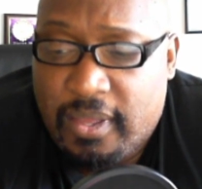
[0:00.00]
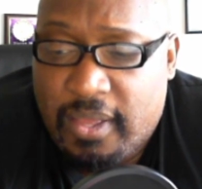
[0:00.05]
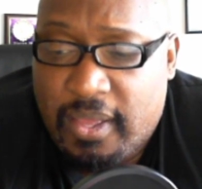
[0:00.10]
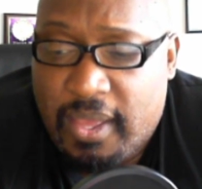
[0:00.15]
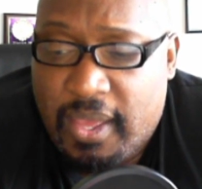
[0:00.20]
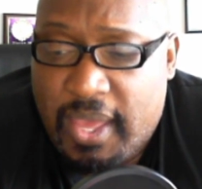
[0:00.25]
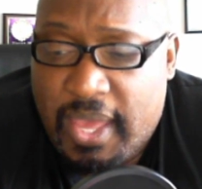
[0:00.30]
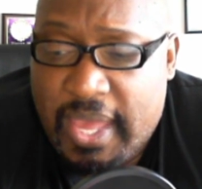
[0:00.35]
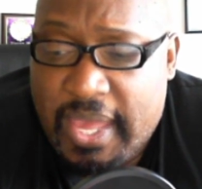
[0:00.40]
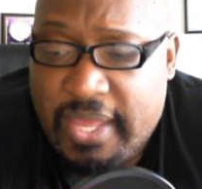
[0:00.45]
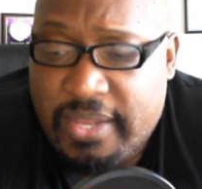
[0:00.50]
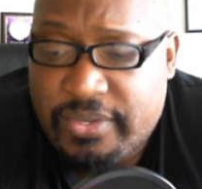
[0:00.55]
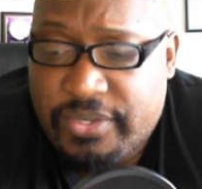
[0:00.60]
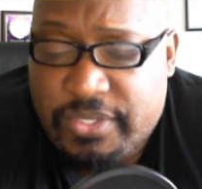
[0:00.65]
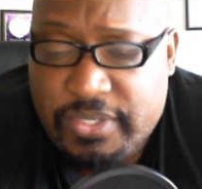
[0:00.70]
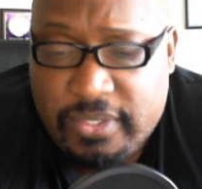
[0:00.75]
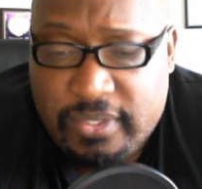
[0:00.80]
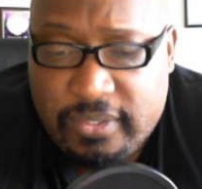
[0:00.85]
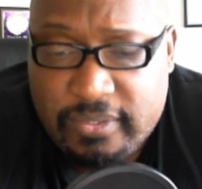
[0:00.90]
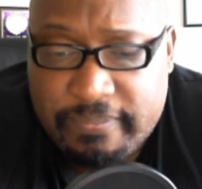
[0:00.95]
and
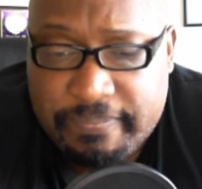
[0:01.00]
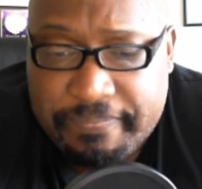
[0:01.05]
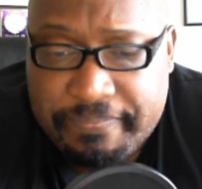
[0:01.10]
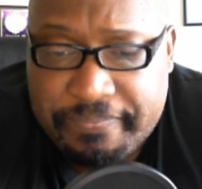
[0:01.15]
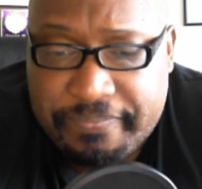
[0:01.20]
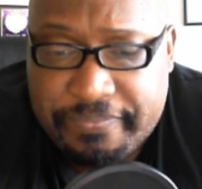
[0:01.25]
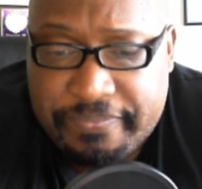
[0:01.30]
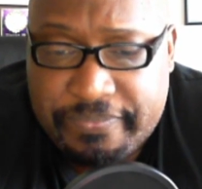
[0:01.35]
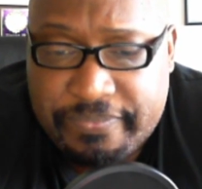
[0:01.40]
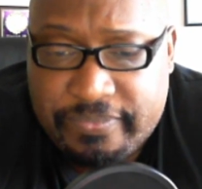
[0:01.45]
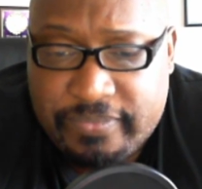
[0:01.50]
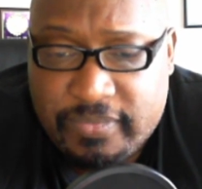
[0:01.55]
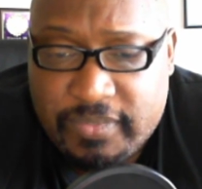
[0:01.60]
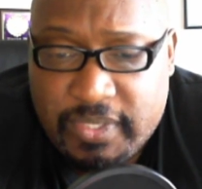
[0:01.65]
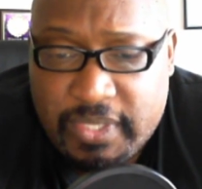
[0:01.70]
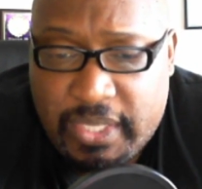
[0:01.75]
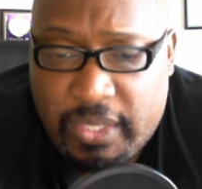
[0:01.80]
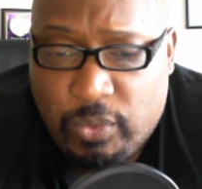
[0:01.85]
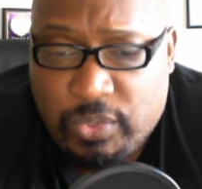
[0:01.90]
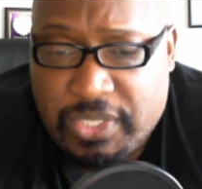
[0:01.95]

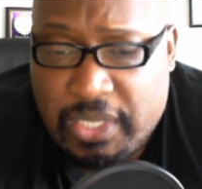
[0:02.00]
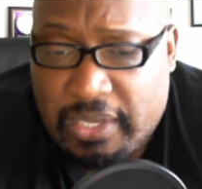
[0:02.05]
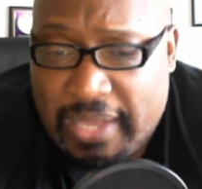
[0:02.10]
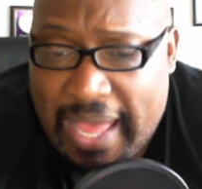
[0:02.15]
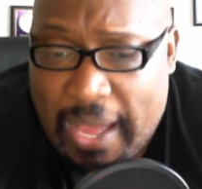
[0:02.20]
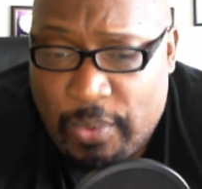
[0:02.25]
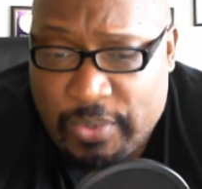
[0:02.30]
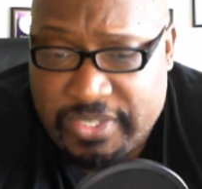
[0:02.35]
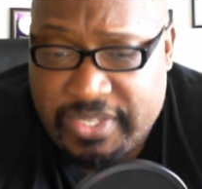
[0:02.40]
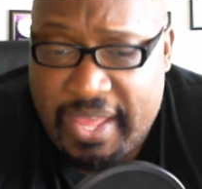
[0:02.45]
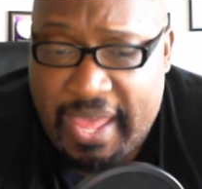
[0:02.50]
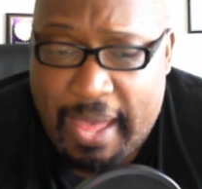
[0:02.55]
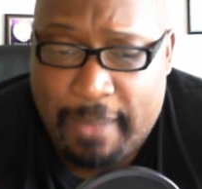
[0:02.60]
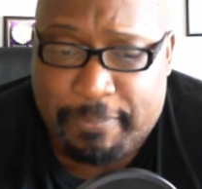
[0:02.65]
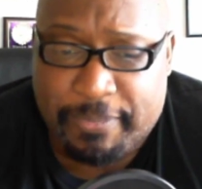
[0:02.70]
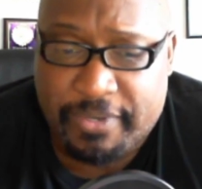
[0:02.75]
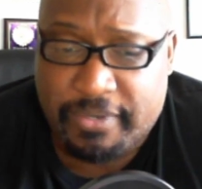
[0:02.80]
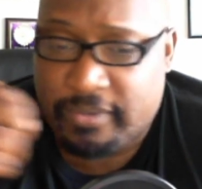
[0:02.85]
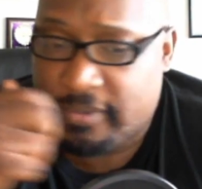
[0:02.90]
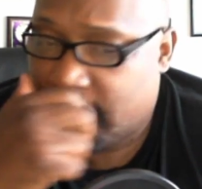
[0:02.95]
he was allowing it to
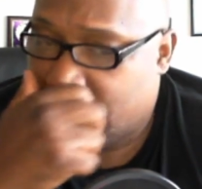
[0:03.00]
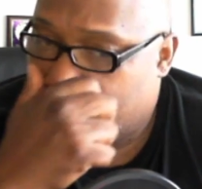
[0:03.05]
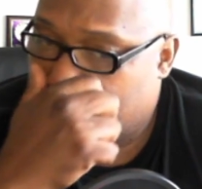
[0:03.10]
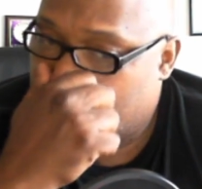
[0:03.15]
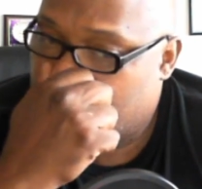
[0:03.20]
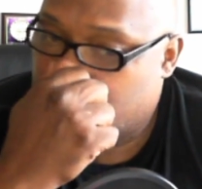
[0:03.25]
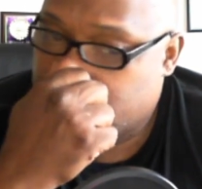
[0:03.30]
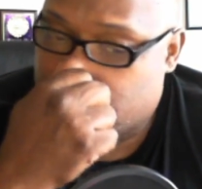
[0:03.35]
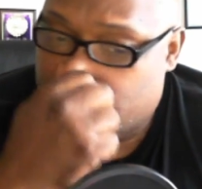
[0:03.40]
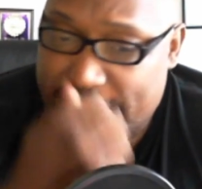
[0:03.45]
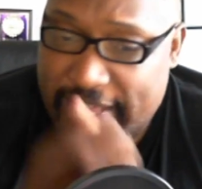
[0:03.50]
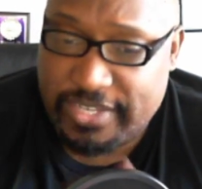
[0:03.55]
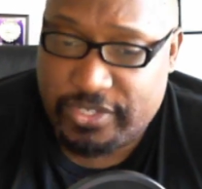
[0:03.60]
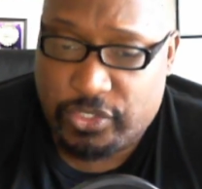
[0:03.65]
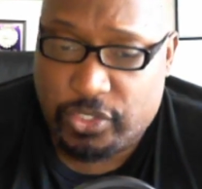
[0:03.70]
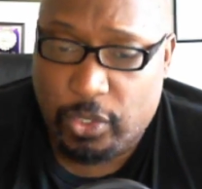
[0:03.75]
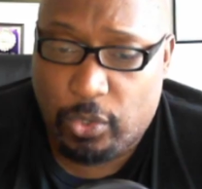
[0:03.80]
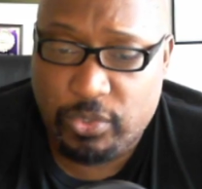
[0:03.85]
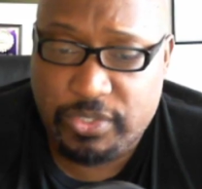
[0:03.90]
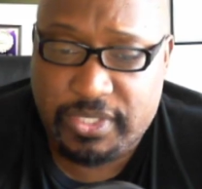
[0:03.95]
happen. So that
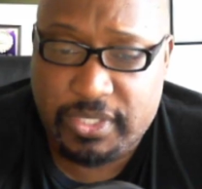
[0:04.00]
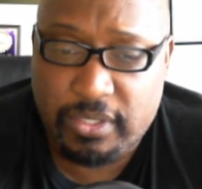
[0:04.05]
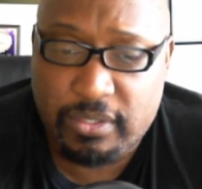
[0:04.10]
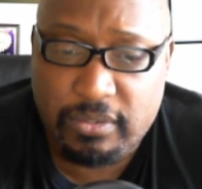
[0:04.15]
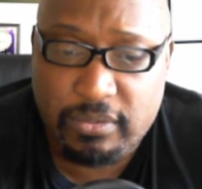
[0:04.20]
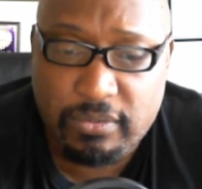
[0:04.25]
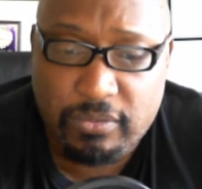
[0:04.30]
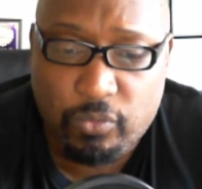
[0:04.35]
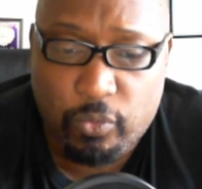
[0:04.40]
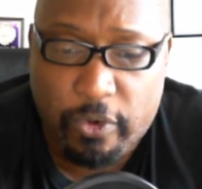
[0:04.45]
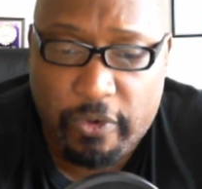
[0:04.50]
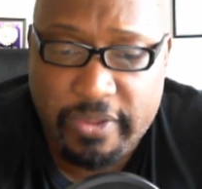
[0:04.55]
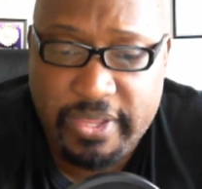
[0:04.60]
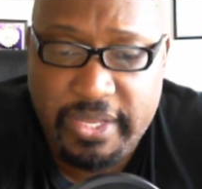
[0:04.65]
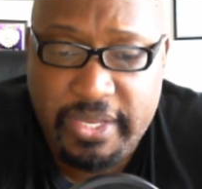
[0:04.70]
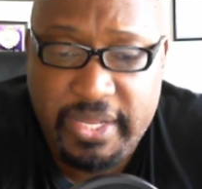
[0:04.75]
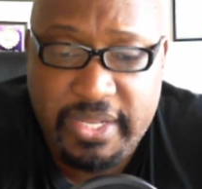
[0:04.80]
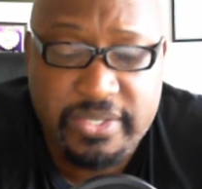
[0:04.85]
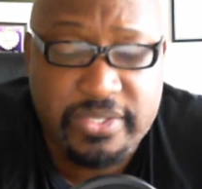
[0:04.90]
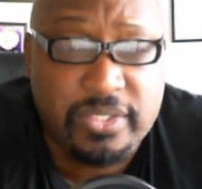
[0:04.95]
shows where he
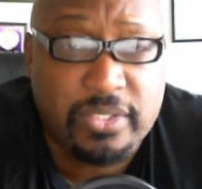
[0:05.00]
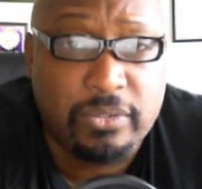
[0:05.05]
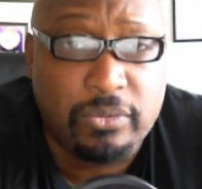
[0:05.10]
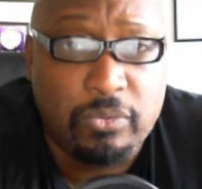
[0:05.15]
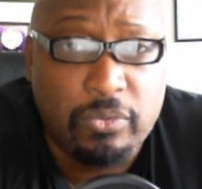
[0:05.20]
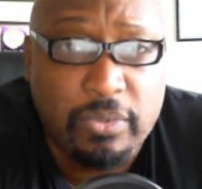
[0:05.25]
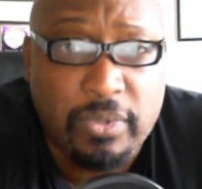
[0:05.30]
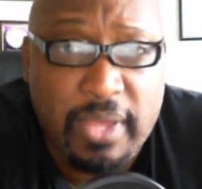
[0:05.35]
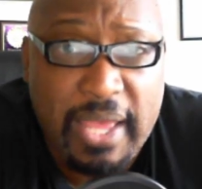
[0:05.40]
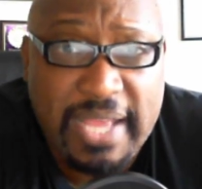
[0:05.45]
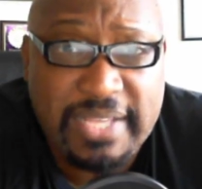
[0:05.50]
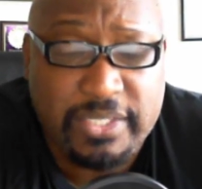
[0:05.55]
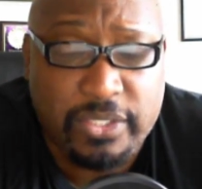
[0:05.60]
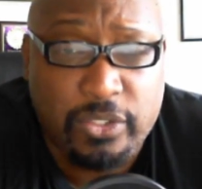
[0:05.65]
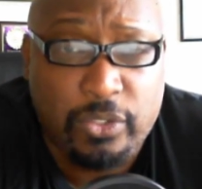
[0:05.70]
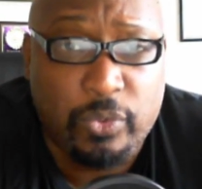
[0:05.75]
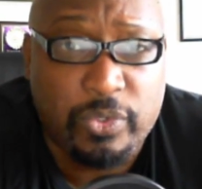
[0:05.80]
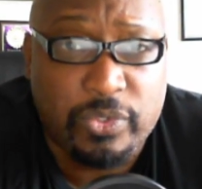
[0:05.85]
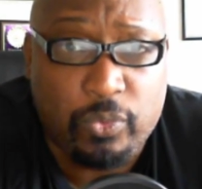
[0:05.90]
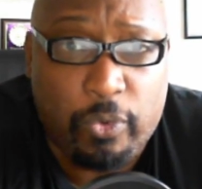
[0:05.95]
needs to actually
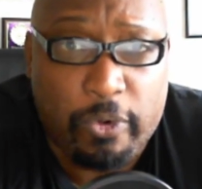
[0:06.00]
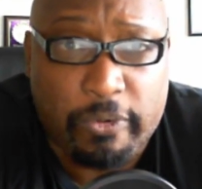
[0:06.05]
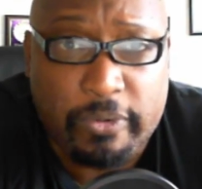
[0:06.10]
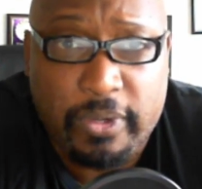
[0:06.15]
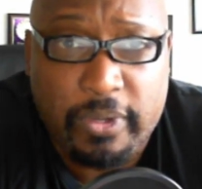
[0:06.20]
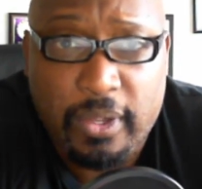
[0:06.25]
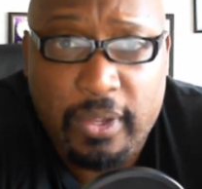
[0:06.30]
do his work.